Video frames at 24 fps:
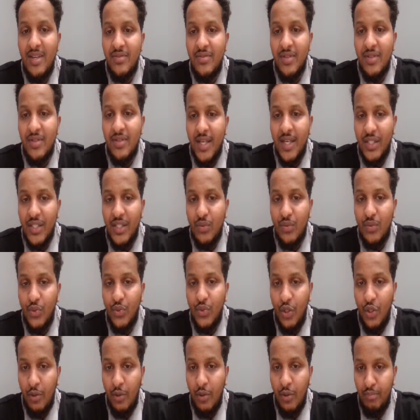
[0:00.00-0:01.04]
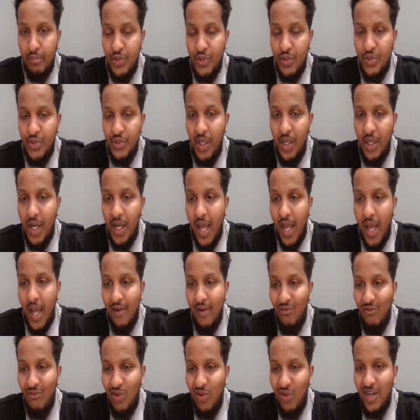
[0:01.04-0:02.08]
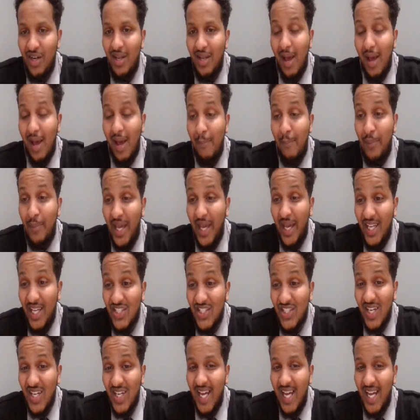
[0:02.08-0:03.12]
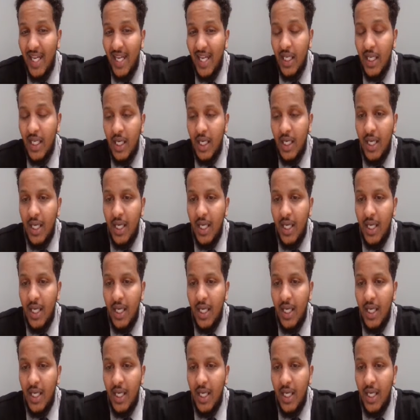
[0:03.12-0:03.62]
is when you're boosting and running a page like,